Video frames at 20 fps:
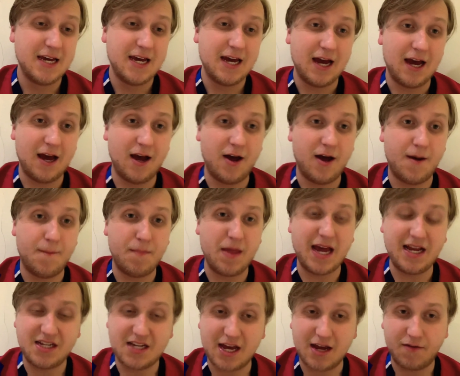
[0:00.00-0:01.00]

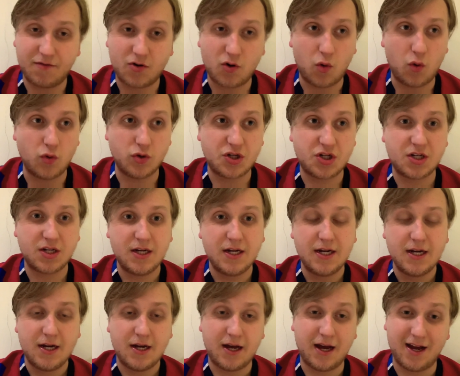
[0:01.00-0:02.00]
Eze, of course.
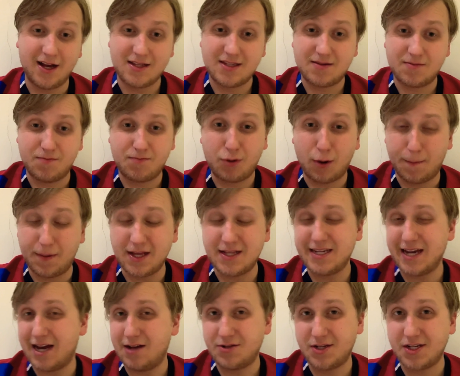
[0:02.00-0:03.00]
Probably
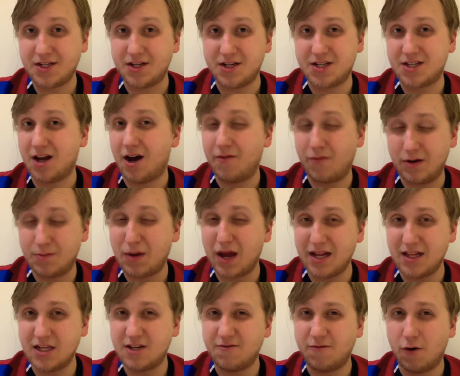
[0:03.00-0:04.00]
Townsend's going to start if we're playing
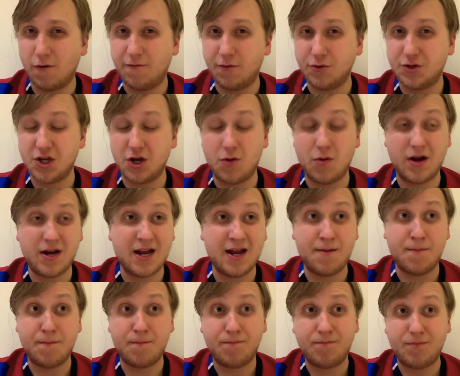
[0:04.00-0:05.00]
this 4-4-2. And
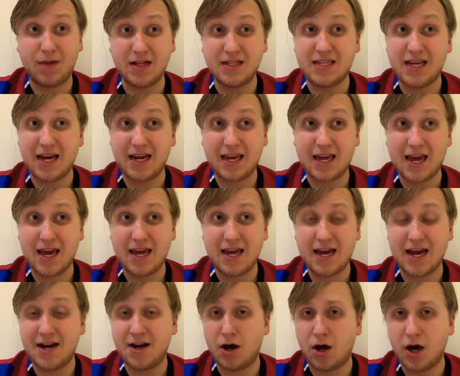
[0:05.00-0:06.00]
then Benteke
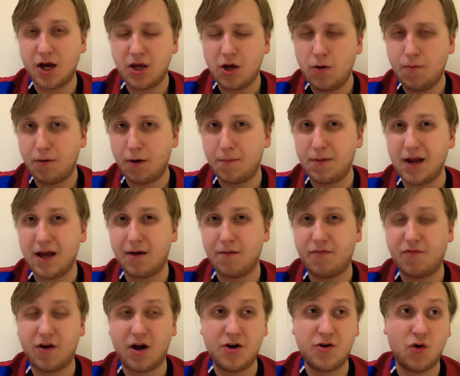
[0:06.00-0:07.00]
and Ayew probably up
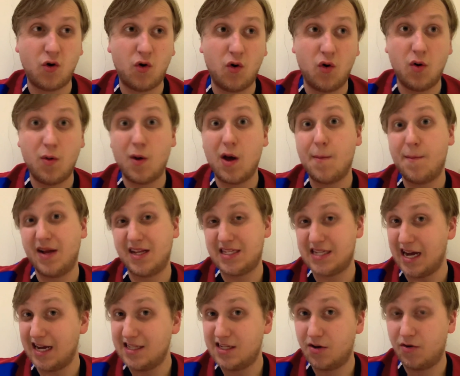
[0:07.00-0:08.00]
front, or
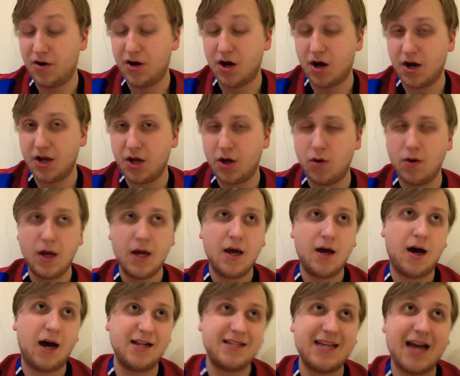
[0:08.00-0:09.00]
Mateta and Ayew.
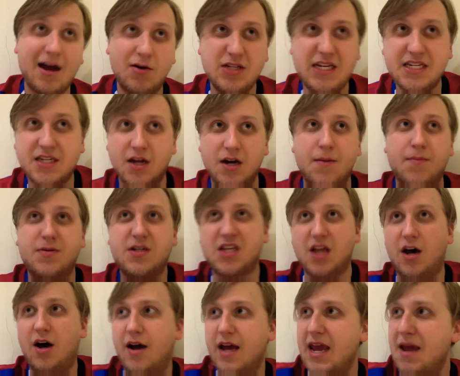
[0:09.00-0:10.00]
I doubt he's going to
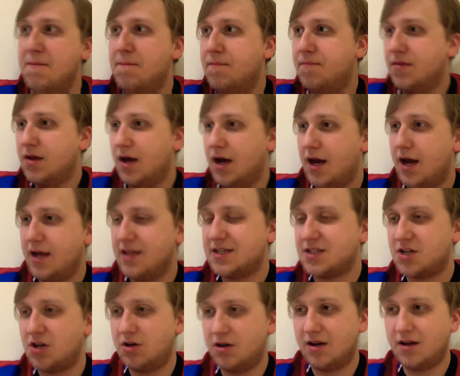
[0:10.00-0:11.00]
start him. It
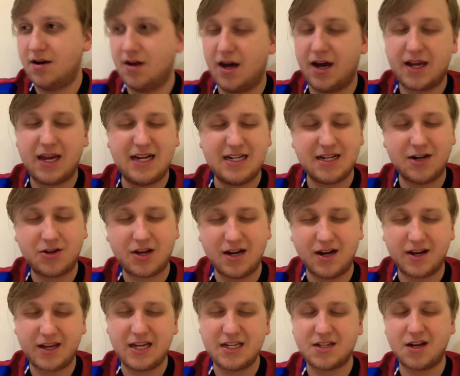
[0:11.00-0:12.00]
doesn't look like he's looking
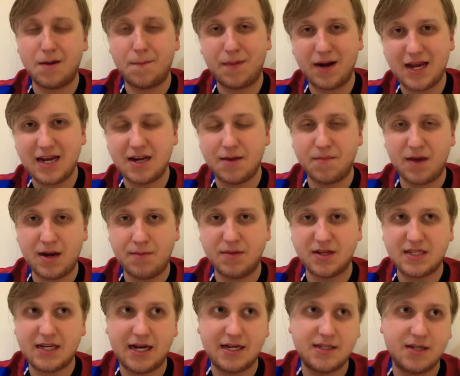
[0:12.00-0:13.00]
like he's going to bleed him in,
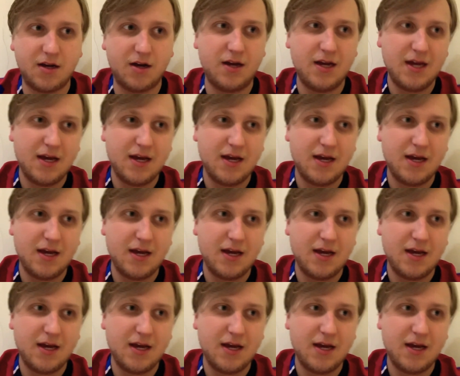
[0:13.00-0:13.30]
Mateta.